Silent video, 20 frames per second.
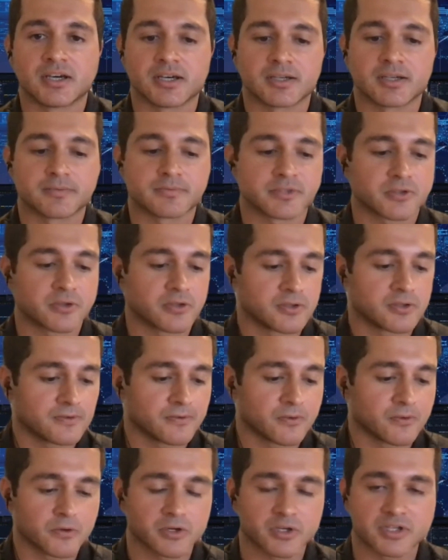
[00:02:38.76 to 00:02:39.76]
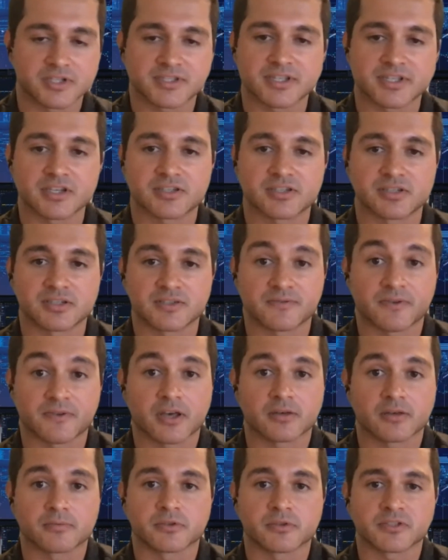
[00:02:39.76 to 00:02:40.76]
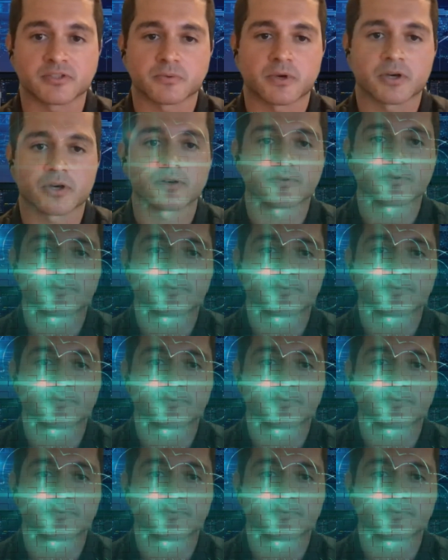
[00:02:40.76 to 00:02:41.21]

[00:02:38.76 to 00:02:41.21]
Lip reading: sort of organization is valuable as well.